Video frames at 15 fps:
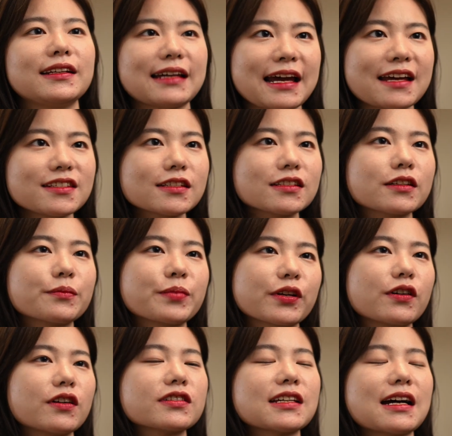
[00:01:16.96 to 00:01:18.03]
In Exeter,
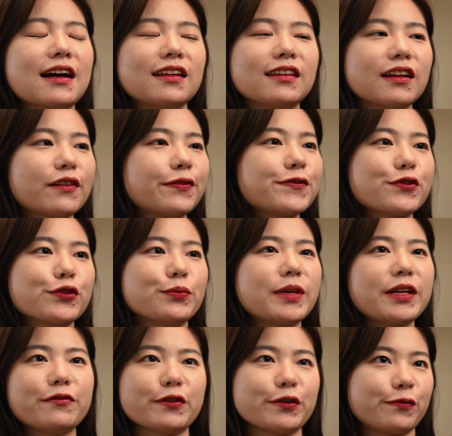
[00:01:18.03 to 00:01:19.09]
because I love to
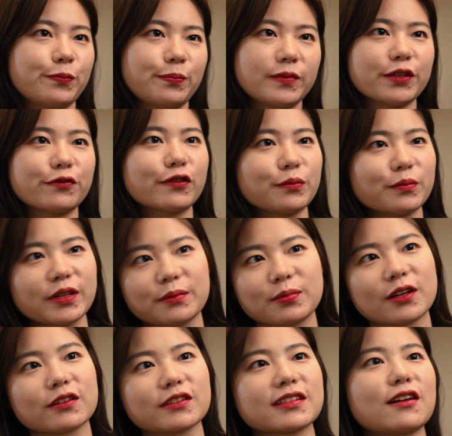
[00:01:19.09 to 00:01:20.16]
meet with different people,
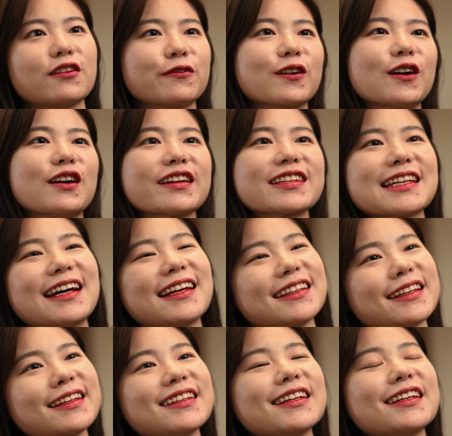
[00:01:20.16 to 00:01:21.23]
of course,
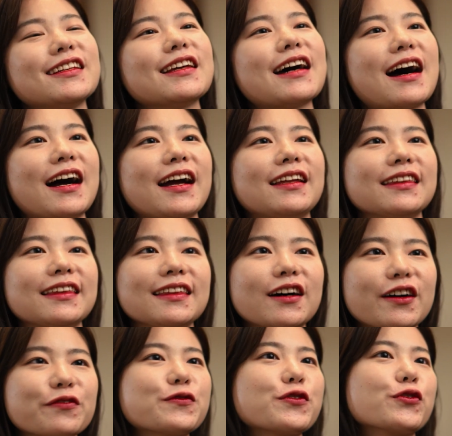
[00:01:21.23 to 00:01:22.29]
and then I
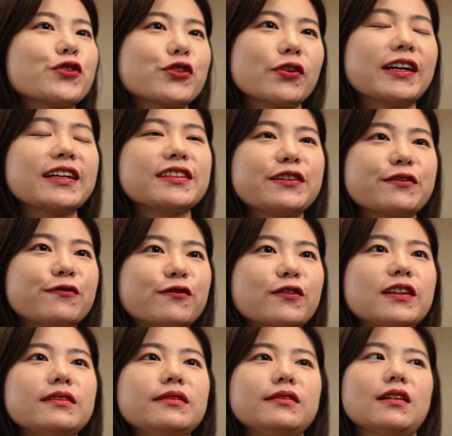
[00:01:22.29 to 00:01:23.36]
love to join
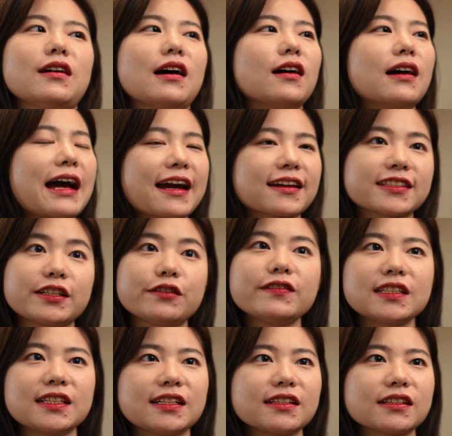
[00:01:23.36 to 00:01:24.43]
different
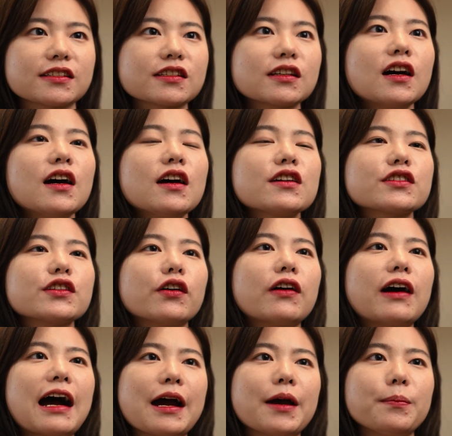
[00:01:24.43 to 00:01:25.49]
activities. So
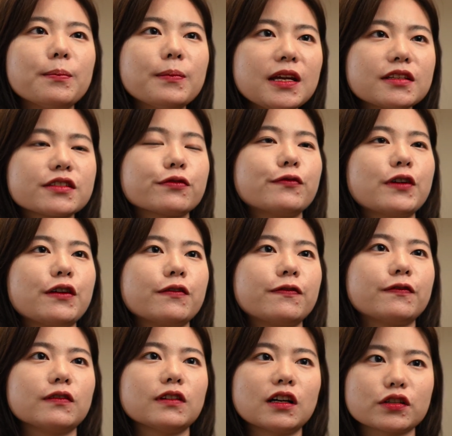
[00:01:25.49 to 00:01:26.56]
I meet with
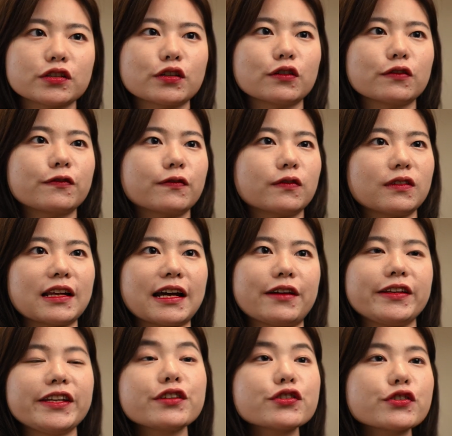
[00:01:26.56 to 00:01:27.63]
lots of like
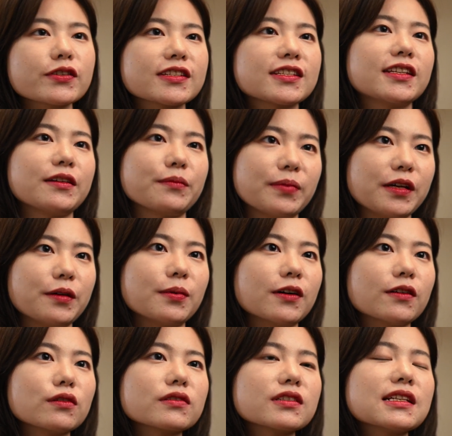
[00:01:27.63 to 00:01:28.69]
interesting people.